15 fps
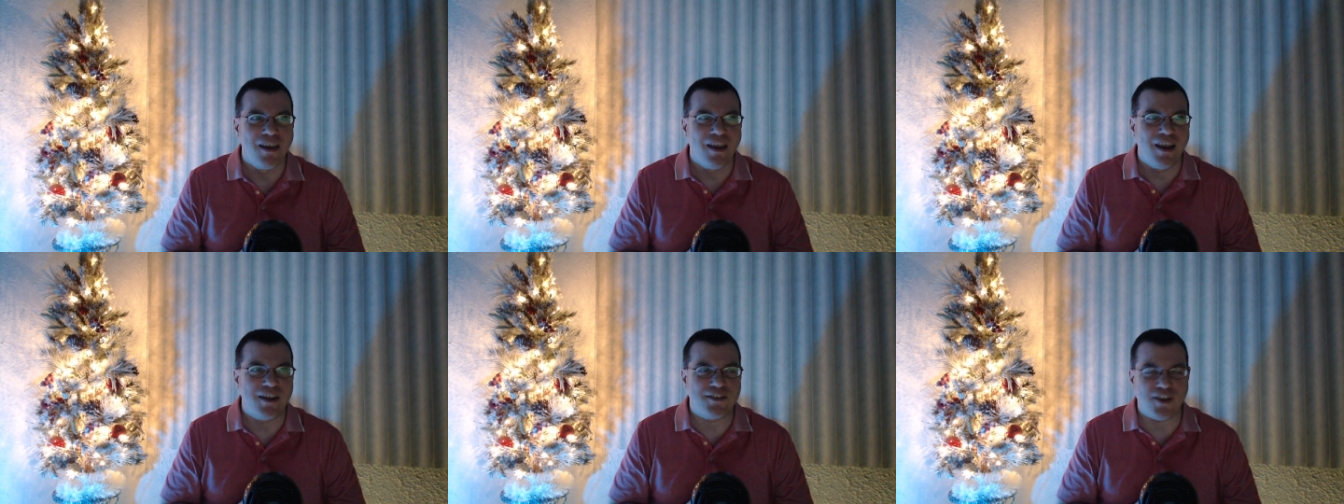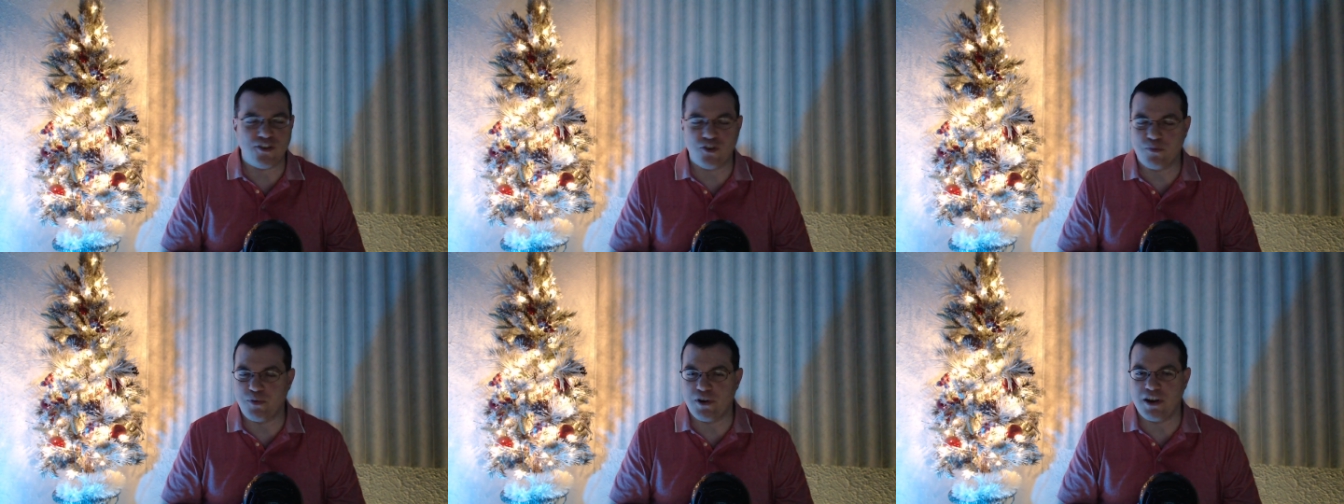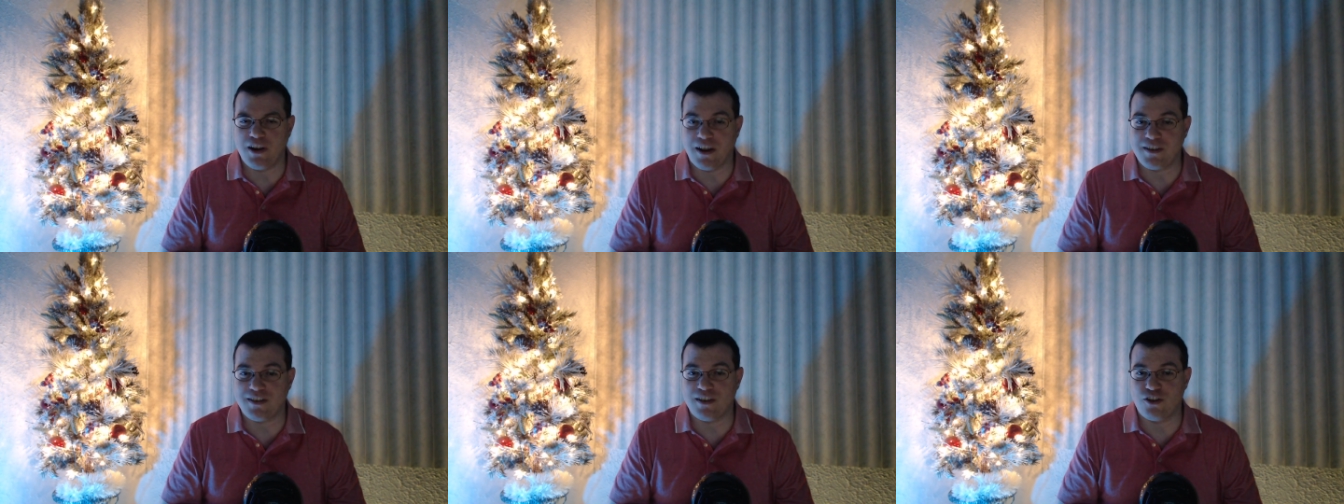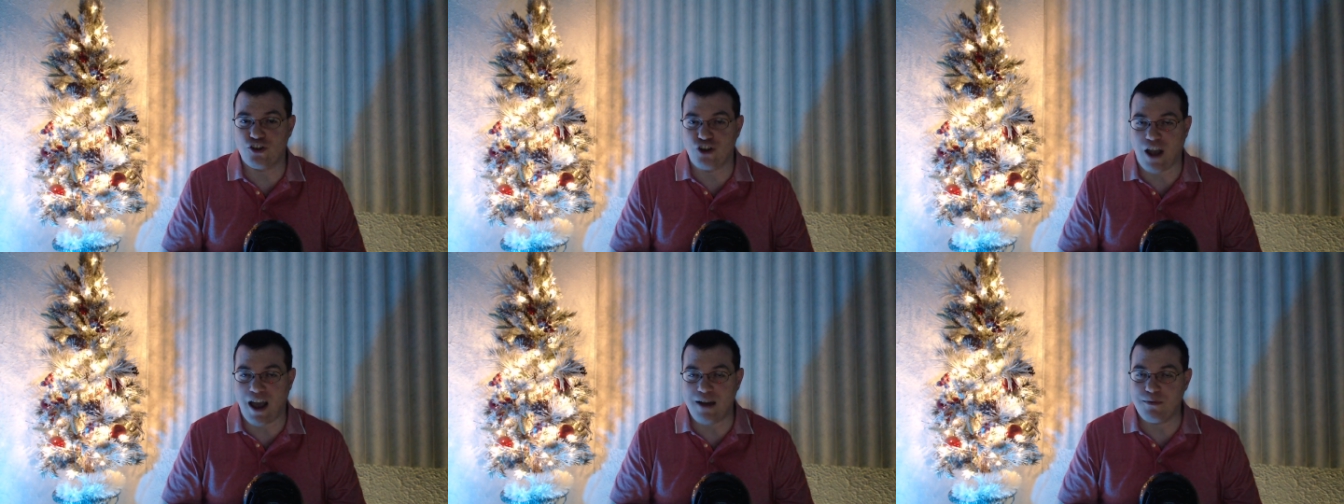It's also pretty nicely
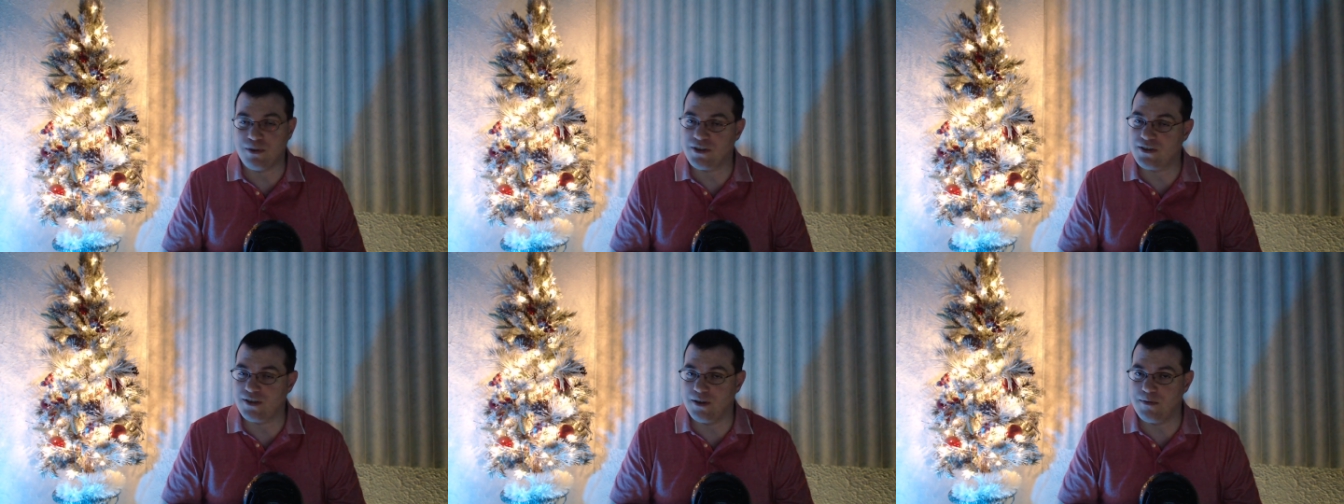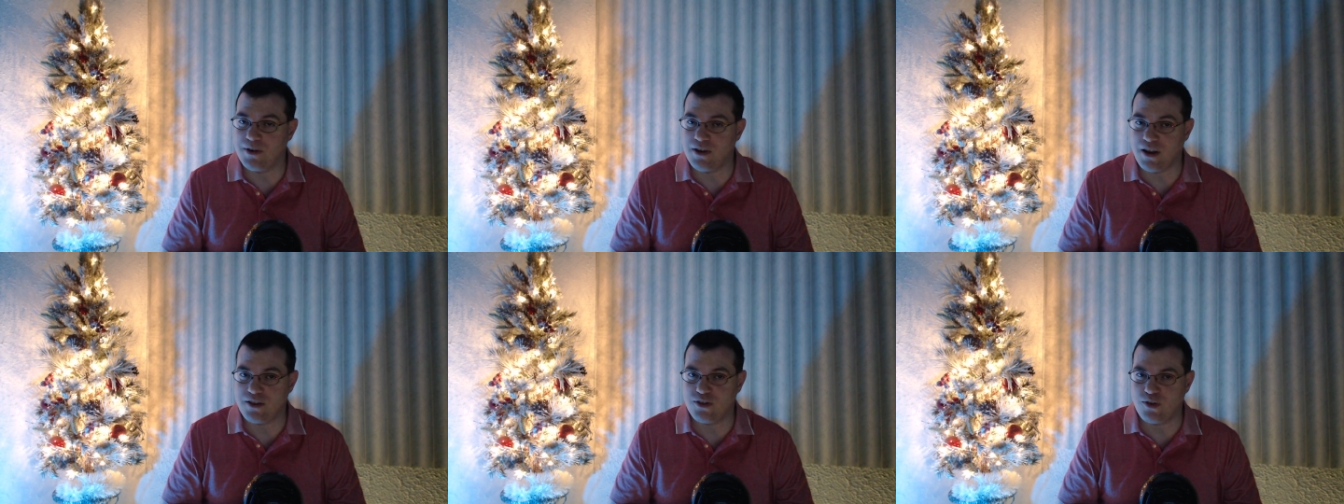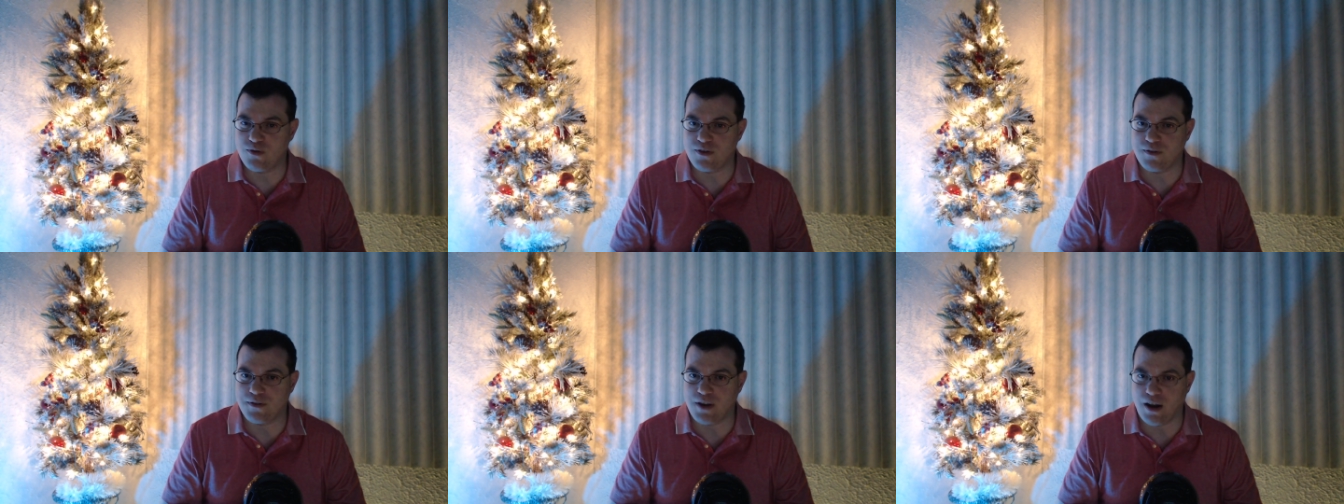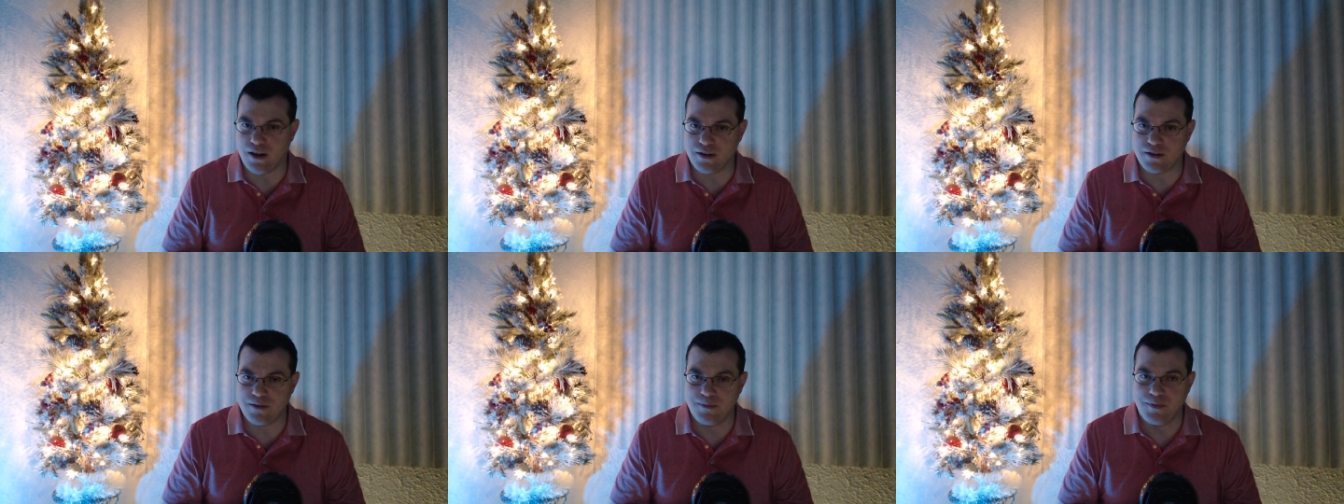shot with some nice use of
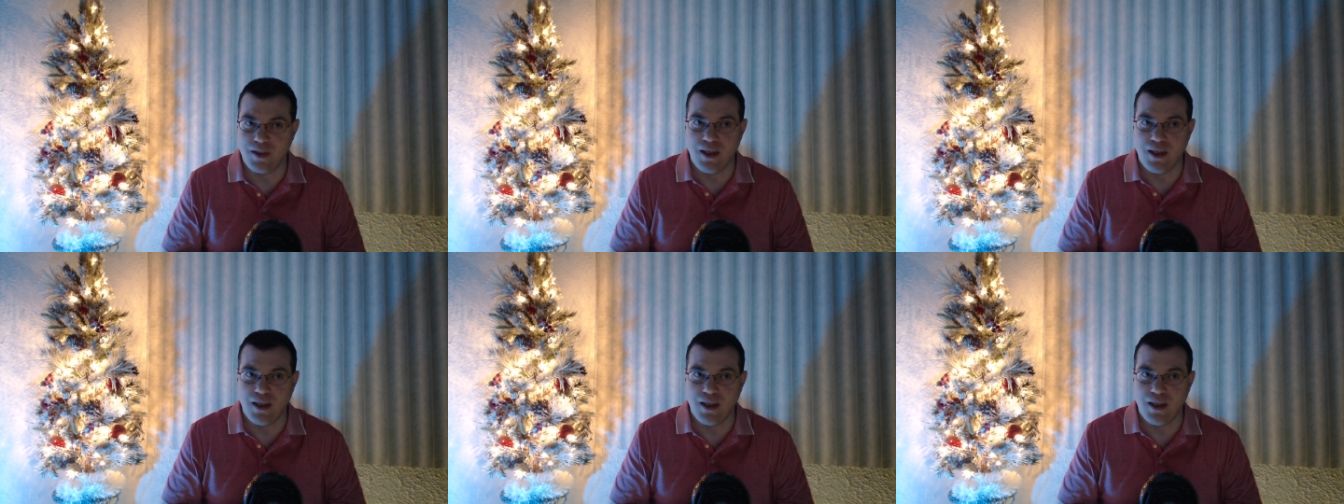color.